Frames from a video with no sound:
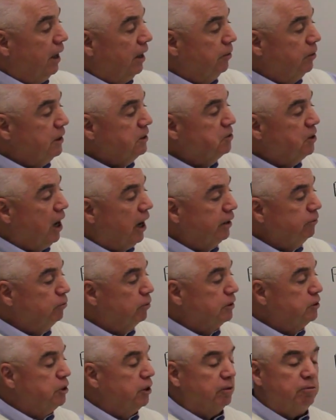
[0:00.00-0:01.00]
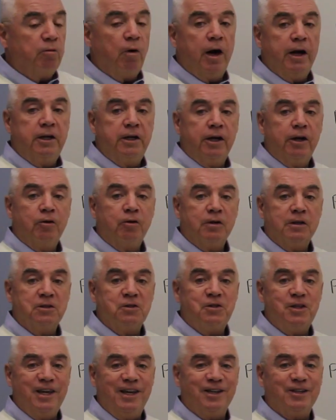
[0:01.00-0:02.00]
And this hydrogen right here
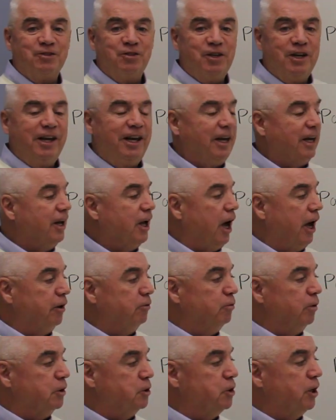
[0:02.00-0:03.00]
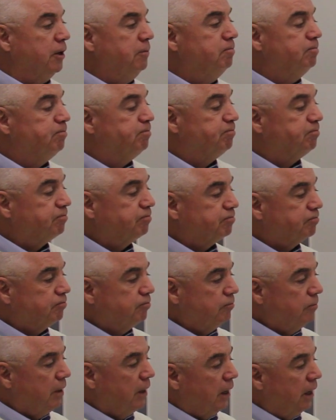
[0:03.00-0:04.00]
is the acidic hydrogen.
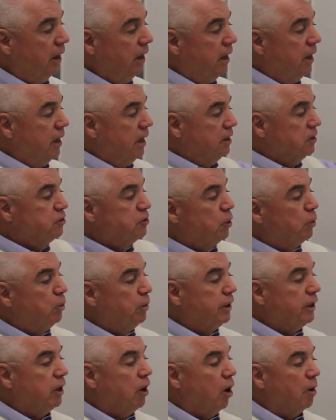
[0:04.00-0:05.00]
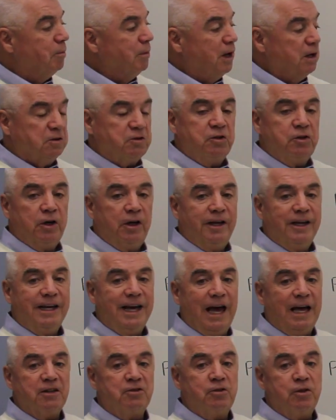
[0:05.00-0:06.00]
So when
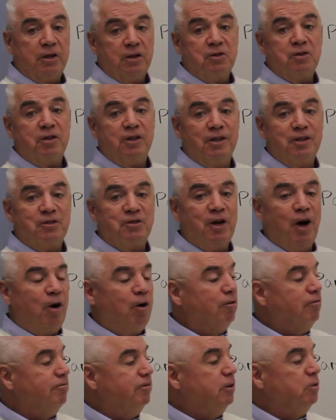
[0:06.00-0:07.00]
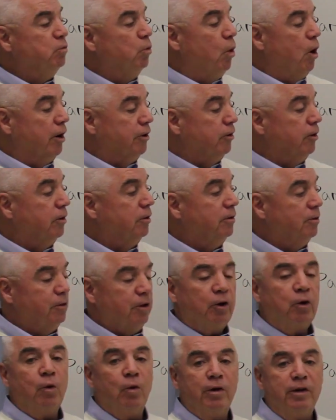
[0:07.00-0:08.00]
carboxylic acids dissolve in water,
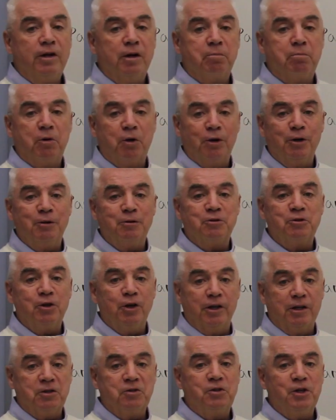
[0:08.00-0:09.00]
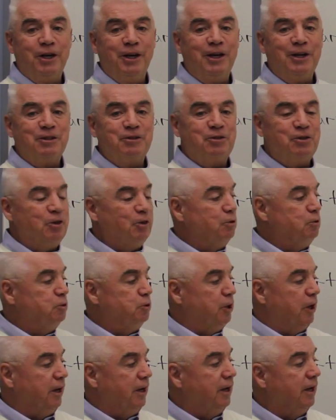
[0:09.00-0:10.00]
they're going to produce an acidic
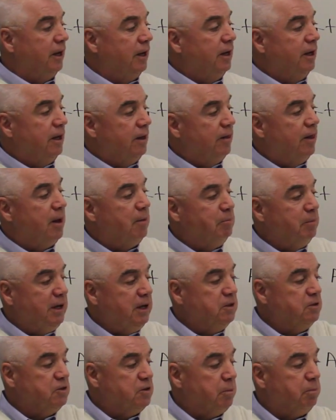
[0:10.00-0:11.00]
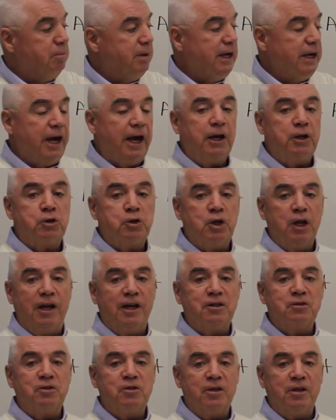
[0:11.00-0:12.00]
solution. That means a pH
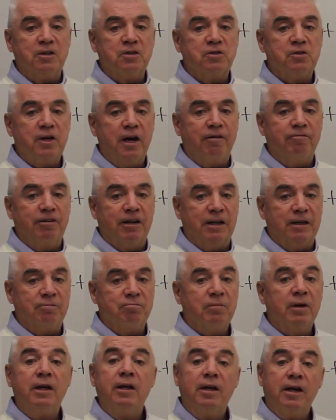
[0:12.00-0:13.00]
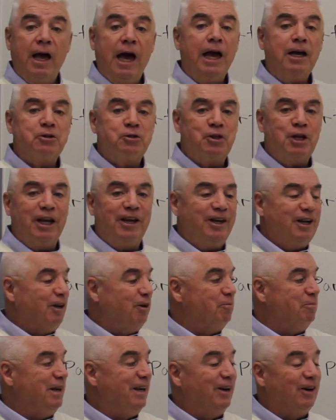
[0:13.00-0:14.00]
less than 7. Actually,
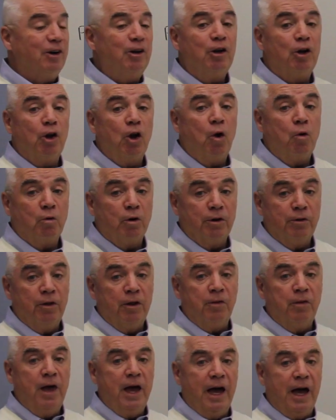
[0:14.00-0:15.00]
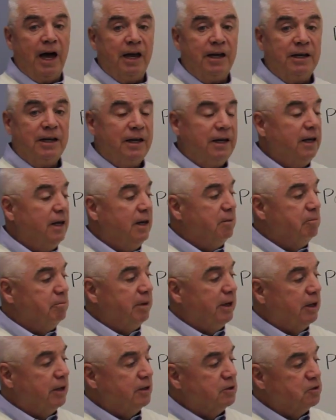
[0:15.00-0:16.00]
it'll be a little lower than that
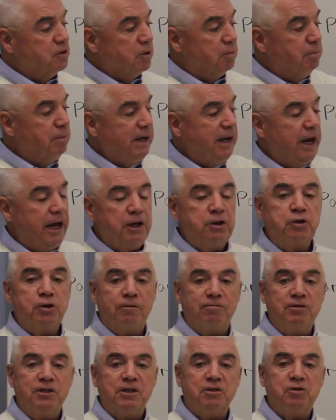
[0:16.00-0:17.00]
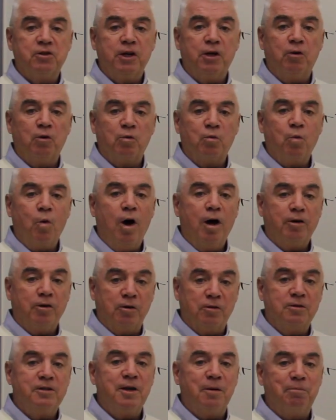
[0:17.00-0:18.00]
because the pH of distilled
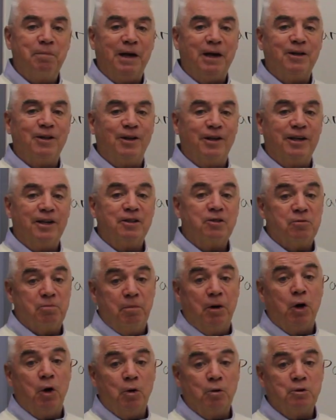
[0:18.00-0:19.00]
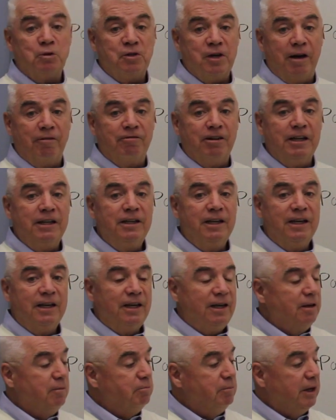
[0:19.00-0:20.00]
water typically is below 7
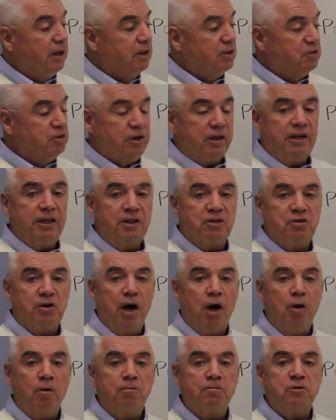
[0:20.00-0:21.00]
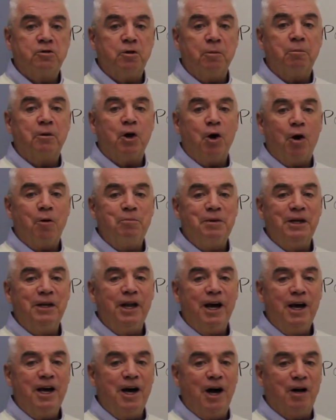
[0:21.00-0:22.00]
because it dissolves some carbon
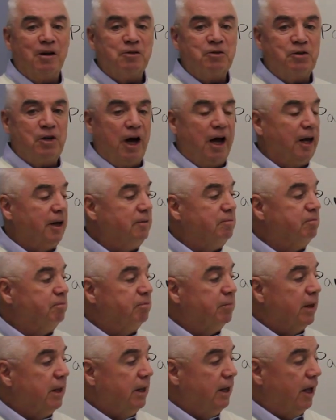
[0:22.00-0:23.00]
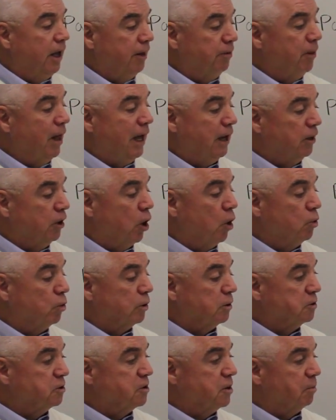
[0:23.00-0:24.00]
dioxide and that
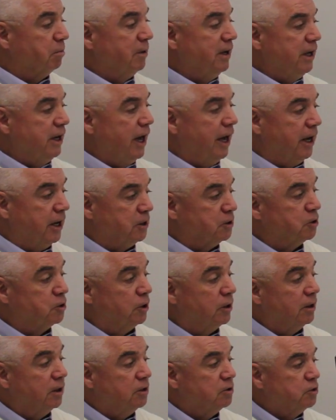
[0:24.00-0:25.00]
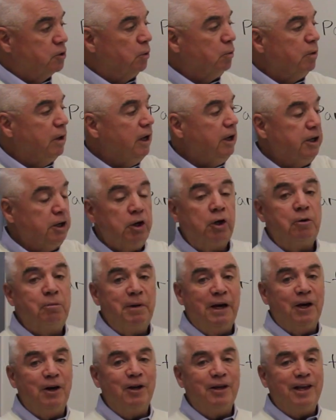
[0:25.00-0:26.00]
lowers the pH. So really, you'd
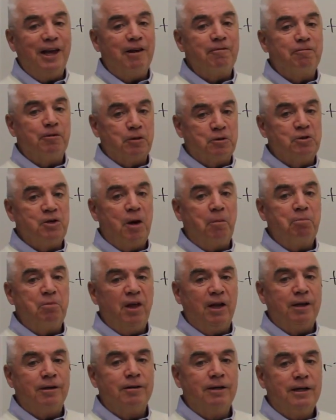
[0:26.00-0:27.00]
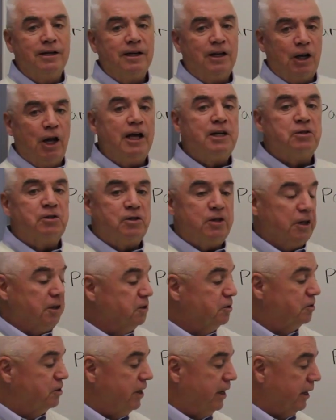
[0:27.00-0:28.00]
be looking for something less
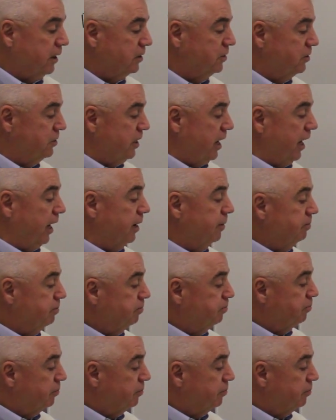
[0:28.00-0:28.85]
than 6, say.